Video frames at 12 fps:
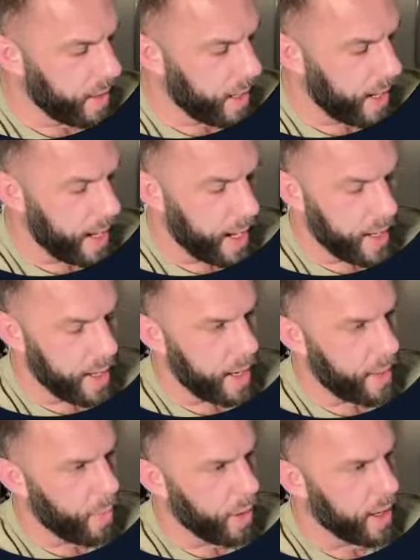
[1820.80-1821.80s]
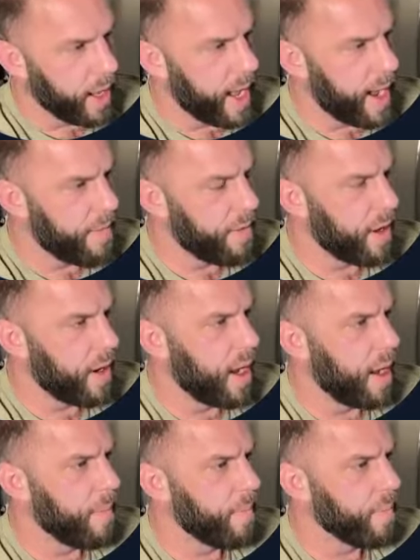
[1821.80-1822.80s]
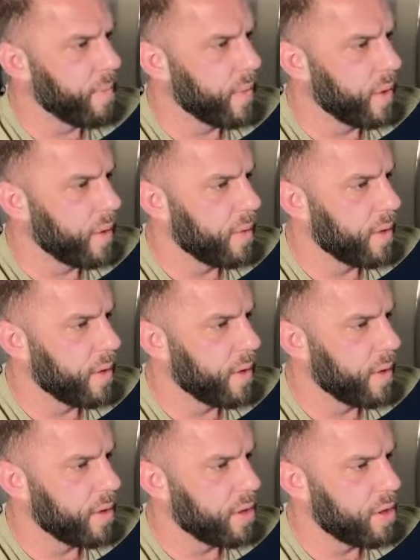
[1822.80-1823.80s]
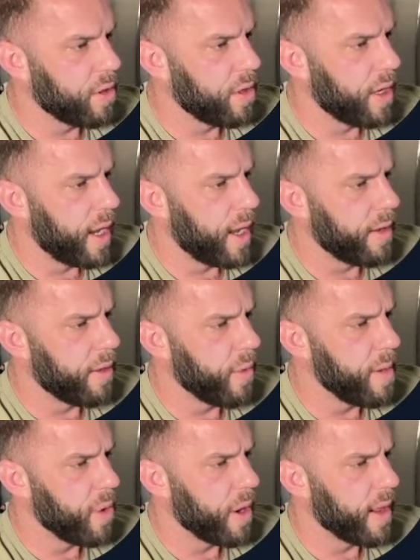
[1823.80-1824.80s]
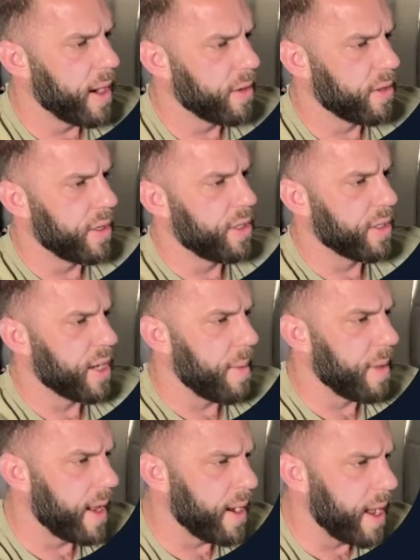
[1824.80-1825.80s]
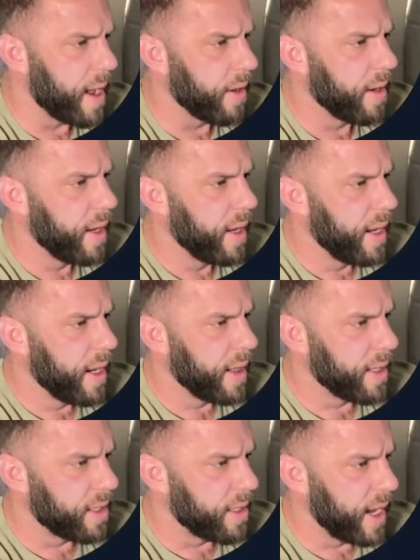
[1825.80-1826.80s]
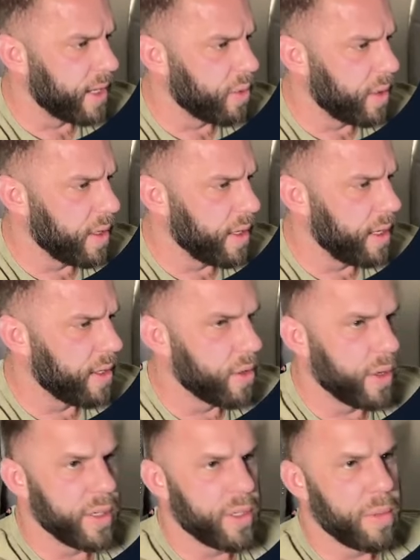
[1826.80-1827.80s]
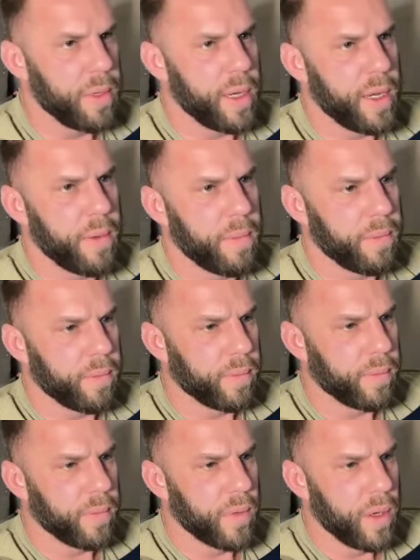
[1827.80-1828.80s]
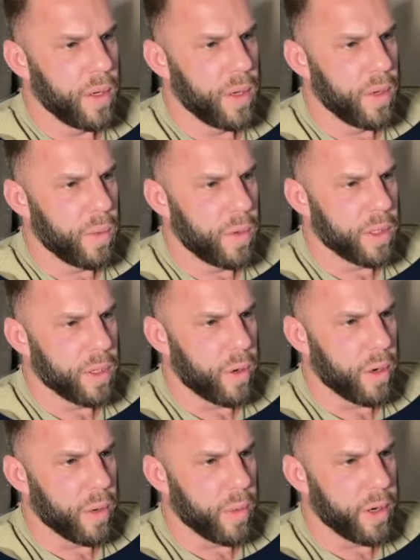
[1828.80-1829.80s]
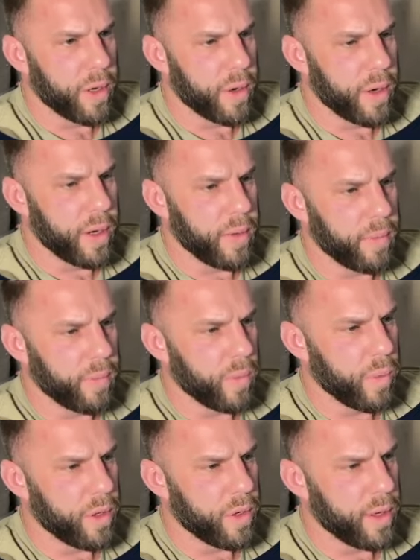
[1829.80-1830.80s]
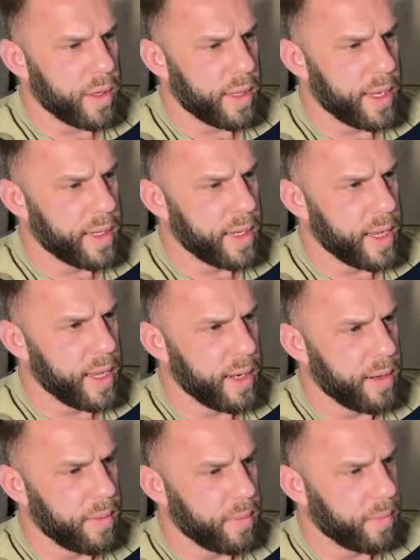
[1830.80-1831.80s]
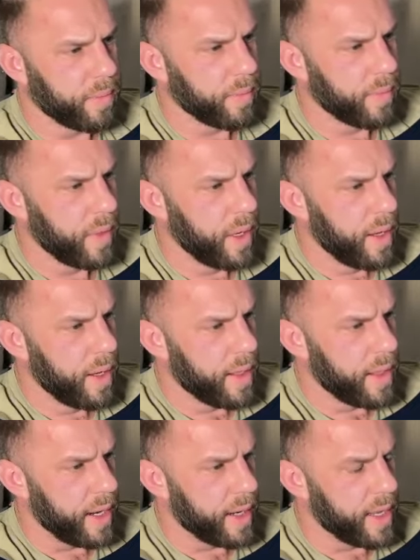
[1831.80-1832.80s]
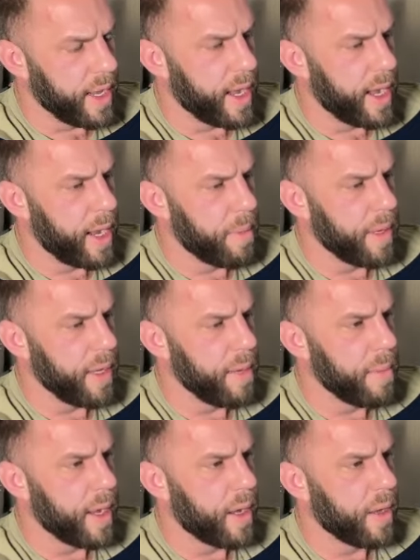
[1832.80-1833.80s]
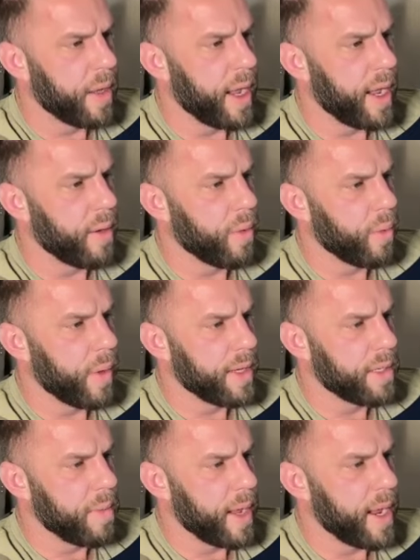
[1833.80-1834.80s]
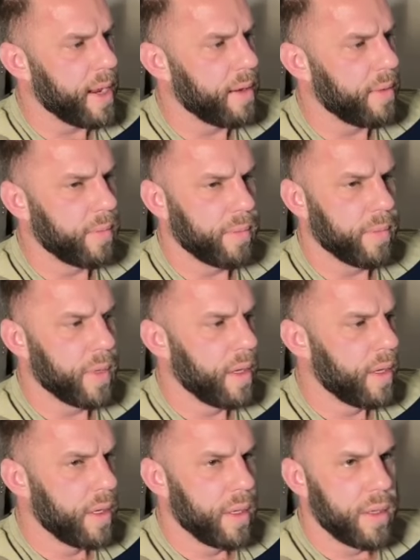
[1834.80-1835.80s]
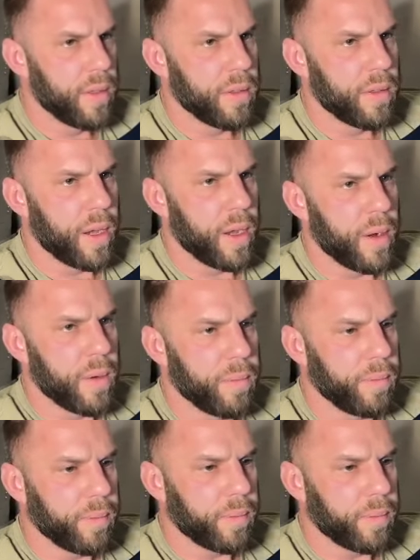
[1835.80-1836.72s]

and we're gonna have um, uh, three more there. So let's just copy that down. And this next one is going to be, what's the order we're doing? We're doing LinkedIn, then GitHub, email, and resume. So